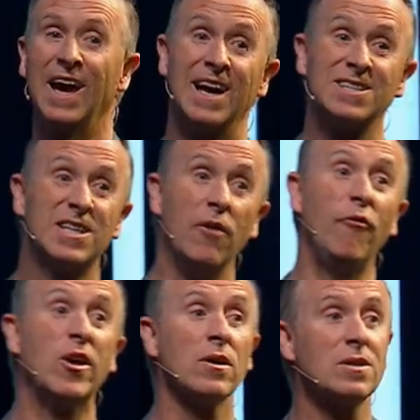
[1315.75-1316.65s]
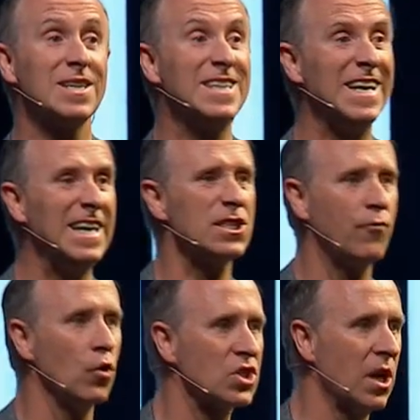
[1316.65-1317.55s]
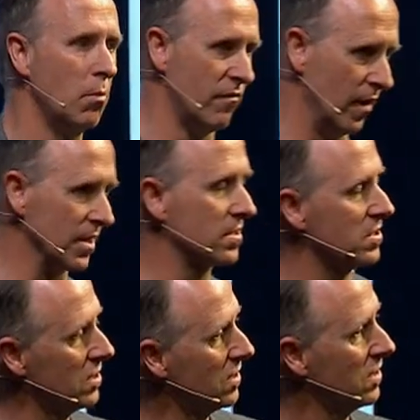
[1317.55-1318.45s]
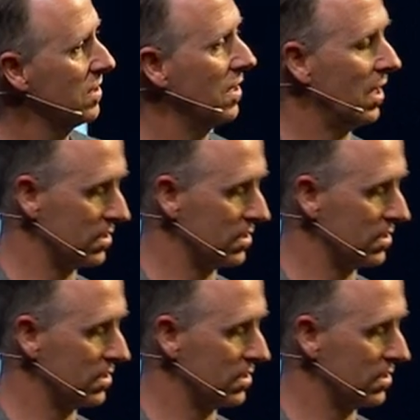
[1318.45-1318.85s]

as difficult as it is for some of us, has